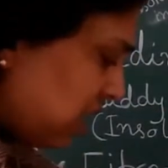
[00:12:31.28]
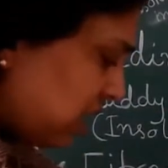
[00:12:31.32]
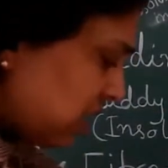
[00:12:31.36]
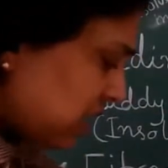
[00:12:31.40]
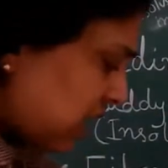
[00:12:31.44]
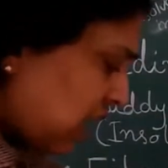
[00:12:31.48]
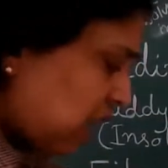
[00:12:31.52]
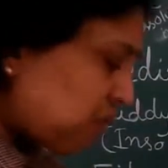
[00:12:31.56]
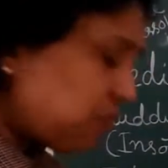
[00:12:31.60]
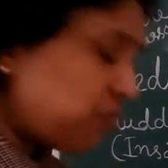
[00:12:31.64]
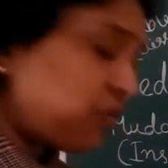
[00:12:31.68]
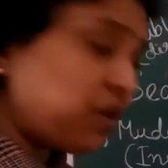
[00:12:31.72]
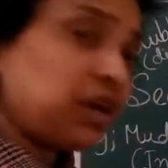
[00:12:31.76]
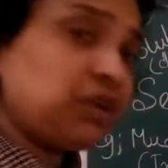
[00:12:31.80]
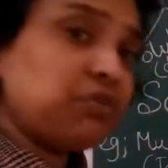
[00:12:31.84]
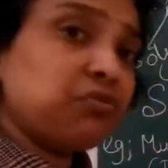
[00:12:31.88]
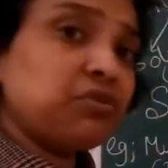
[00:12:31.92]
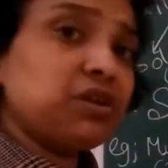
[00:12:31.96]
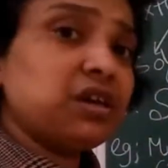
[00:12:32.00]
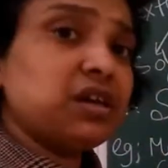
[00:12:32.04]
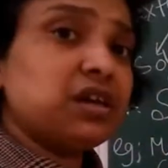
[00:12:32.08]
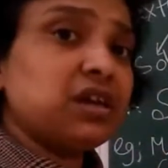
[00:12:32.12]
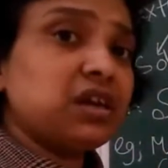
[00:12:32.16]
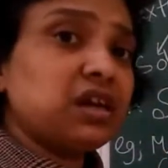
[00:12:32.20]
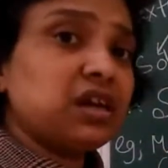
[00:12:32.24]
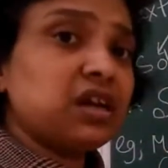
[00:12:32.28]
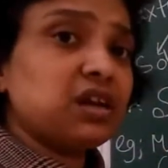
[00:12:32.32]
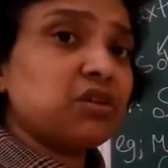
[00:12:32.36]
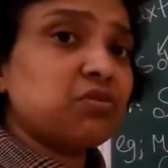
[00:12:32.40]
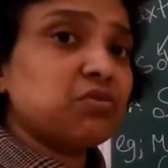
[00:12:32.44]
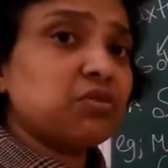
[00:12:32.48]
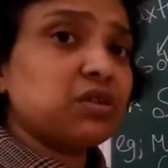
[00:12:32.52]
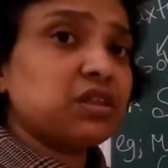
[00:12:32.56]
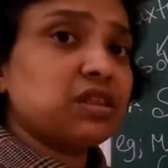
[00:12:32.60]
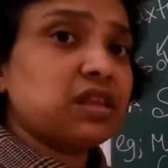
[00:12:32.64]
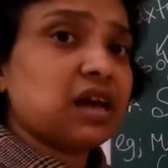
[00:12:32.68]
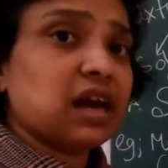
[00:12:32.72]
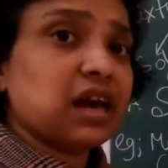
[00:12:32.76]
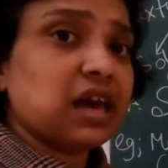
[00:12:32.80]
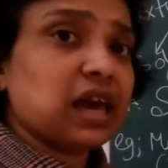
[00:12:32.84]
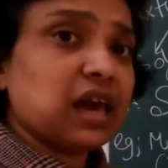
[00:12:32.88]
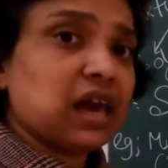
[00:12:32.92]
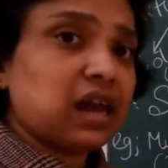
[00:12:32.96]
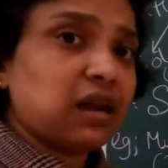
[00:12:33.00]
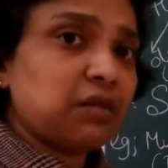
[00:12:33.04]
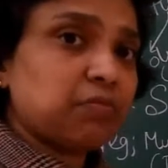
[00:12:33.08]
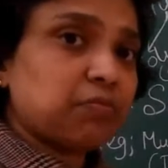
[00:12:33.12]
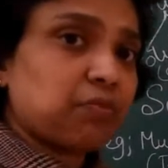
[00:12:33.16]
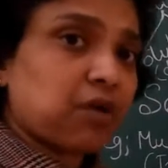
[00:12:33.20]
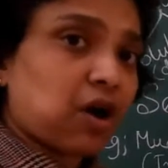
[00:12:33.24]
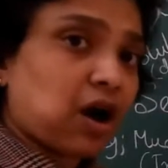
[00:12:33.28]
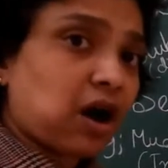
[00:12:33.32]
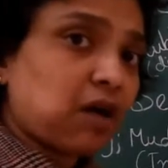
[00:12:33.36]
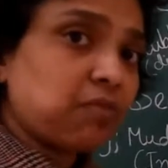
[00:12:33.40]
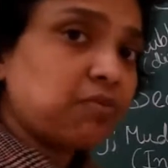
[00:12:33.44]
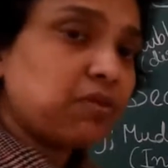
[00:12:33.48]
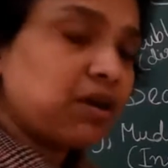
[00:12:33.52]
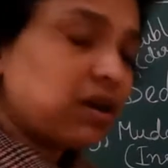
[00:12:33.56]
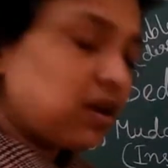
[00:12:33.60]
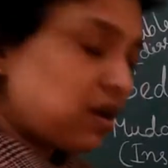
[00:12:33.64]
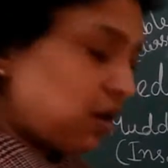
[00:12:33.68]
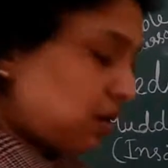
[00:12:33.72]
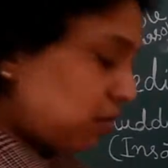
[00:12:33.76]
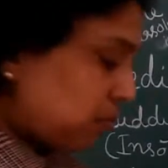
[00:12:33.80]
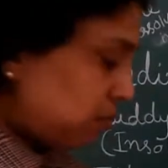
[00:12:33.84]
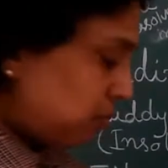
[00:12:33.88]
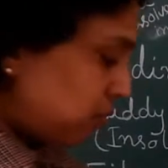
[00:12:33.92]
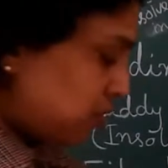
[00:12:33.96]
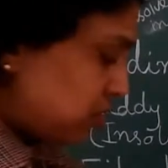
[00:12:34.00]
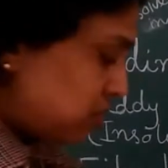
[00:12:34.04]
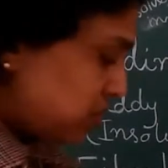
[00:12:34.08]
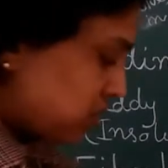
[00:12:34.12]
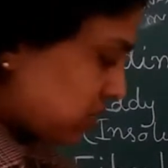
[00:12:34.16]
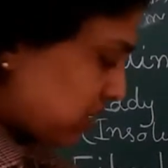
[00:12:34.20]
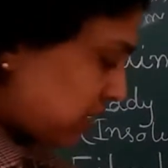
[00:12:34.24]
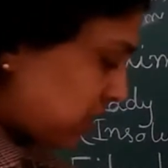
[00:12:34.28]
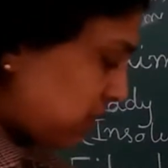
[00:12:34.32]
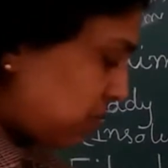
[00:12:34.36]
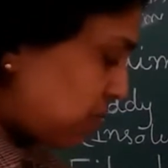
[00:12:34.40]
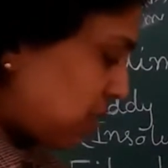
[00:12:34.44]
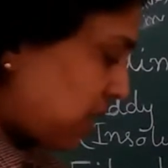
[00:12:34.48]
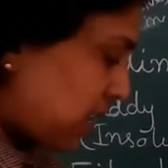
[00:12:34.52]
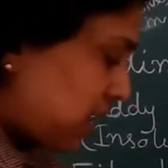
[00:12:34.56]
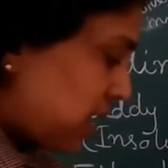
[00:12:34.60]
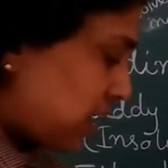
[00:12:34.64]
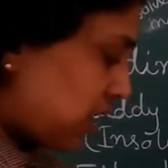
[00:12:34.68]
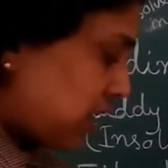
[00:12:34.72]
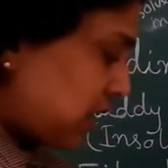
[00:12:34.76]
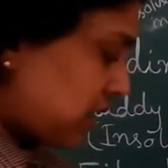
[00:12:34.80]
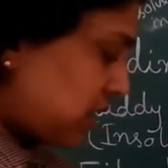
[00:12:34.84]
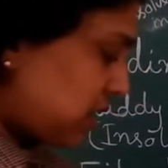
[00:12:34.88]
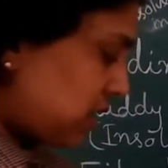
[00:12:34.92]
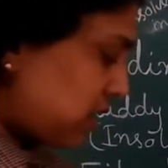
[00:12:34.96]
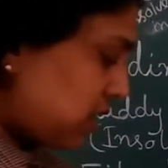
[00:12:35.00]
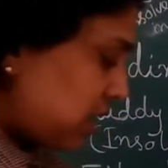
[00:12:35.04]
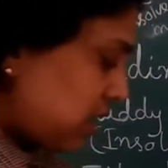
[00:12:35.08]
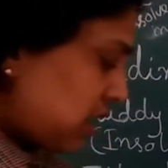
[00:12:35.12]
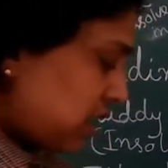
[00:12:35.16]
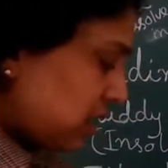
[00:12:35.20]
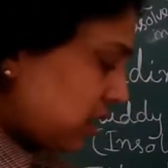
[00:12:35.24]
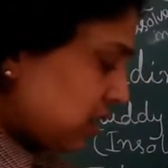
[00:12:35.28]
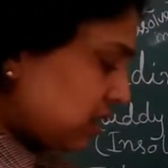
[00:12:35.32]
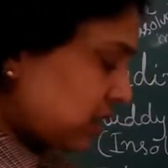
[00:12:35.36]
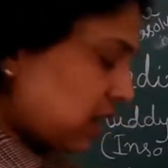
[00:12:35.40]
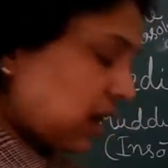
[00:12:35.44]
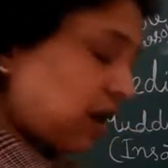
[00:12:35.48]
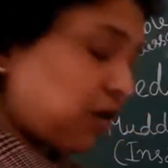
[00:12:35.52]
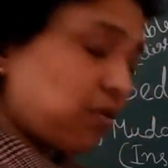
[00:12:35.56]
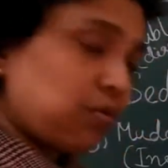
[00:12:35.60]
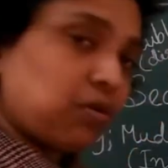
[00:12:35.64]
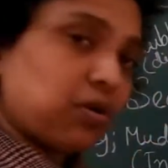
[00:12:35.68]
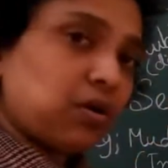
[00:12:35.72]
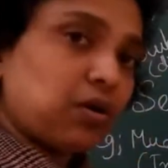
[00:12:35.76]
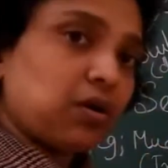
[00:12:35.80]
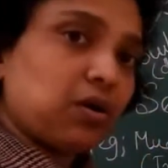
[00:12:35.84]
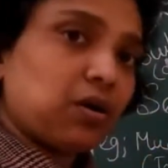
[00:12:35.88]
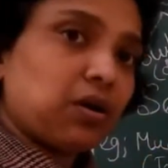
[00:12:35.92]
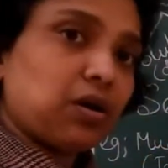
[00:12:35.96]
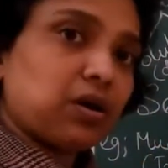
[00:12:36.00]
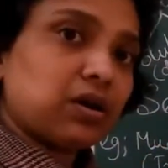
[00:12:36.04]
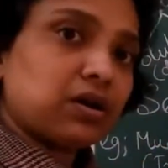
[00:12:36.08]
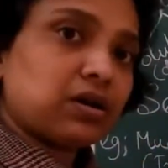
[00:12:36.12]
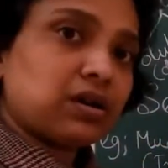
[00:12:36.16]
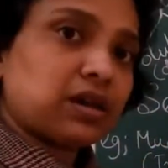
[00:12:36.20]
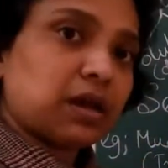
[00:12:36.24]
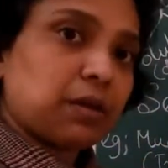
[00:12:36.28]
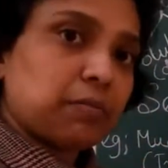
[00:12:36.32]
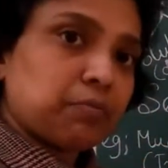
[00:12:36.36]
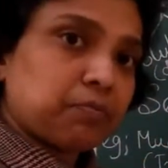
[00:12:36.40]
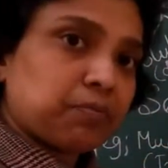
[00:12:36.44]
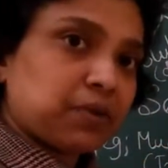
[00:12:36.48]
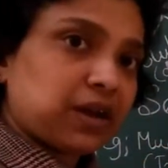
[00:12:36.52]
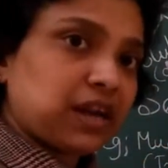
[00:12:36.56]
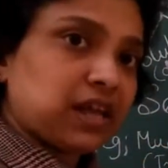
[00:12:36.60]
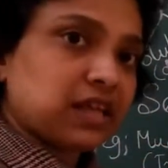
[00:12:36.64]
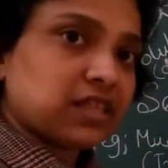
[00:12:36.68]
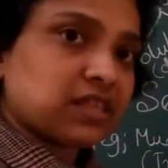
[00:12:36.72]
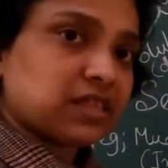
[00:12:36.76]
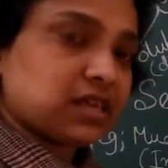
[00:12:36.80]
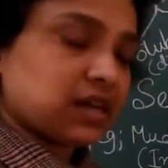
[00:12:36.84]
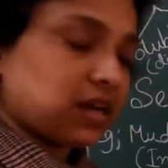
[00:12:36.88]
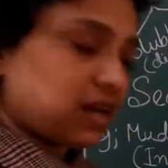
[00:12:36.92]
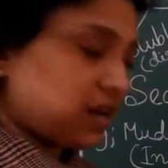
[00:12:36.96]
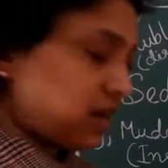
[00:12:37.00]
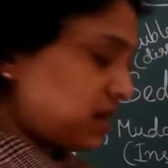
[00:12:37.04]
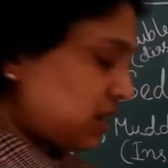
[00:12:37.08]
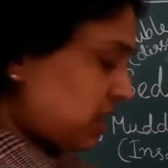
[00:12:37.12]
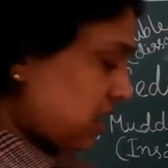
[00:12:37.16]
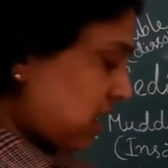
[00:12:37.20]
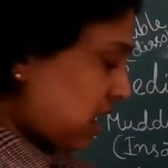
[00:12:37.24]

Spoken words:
Now when we heat with the help of Bunsen burner, the temperature